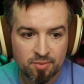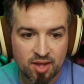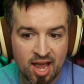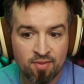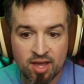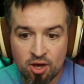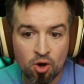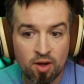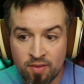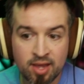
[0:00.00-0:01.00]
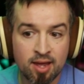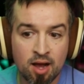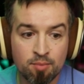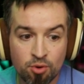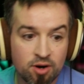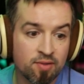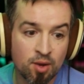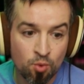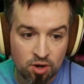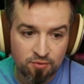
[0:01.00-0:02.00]
And they go and they get on board and they
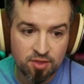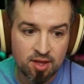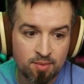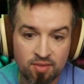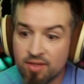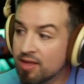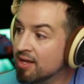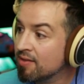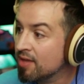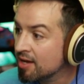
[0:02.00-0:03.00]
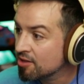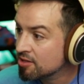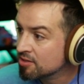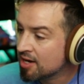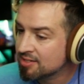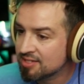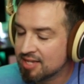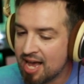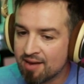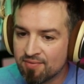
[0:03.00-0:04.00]
work for them, and then they get they get tossed
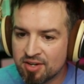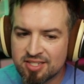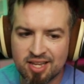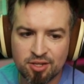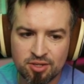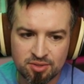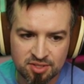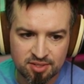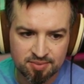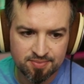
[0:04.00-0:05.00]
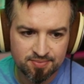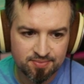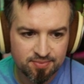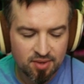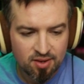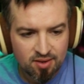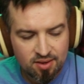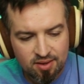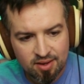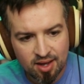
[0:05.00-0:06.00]
aside. They just get used.
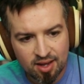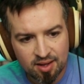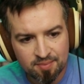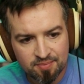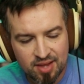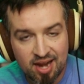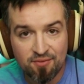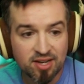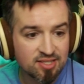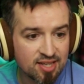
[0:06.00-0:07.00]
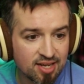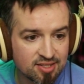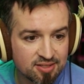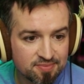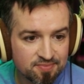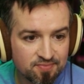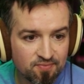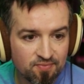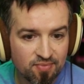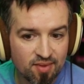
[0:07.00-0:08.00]
Um, and it fucking sucks.
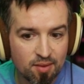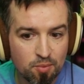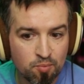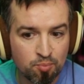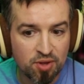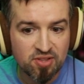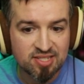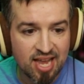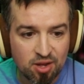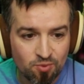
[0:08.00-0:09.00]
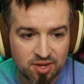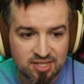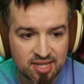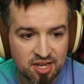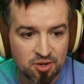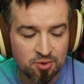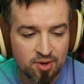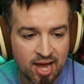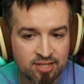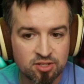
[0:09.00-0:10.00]
But the cycle will continue
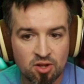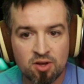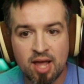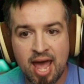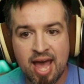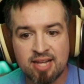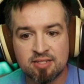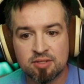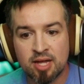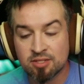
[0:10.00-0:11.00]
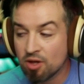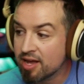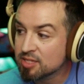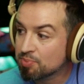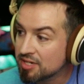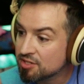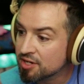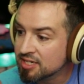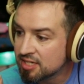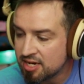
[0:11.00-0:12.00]
as long as as long as Blizzard
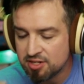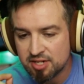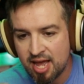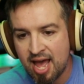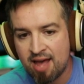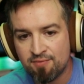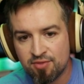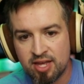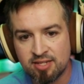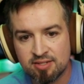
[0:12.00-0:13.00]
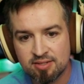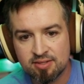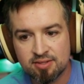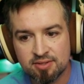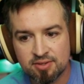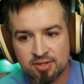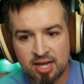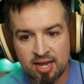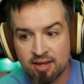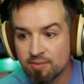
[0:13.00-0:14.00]
continues to have this,
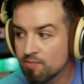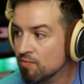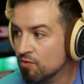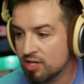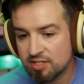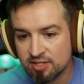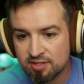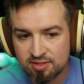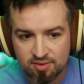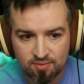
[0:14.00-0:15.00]
like, this is